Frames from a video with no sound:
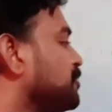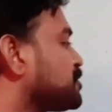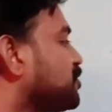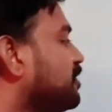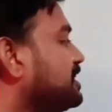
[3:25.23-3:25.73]

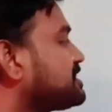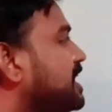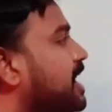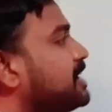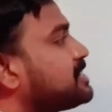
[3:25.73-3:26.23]
So what is the
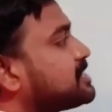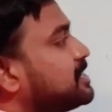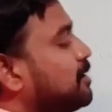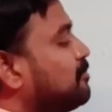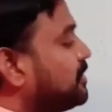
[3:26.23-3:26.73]

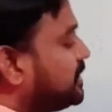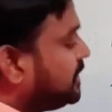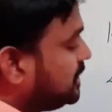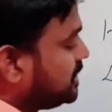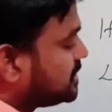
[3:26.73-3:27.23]
LCM?
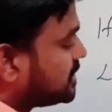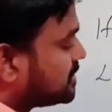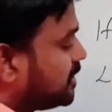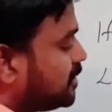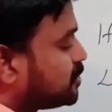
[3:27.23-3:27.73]
36.
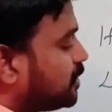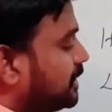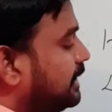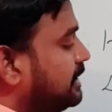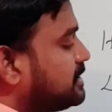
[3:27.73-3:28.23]
So
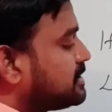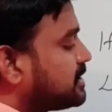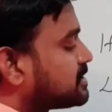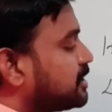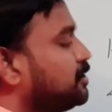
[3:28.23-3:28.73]

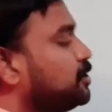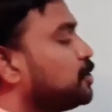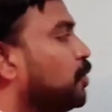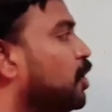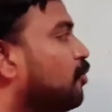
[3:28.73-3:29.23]
36
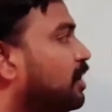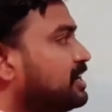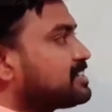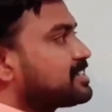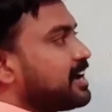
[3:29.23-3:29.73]
into, what
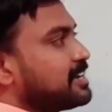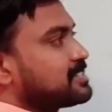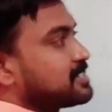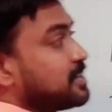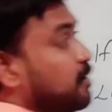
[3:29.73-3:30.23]
is the
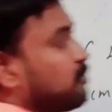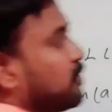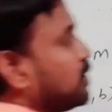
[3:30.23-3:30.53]
HCF?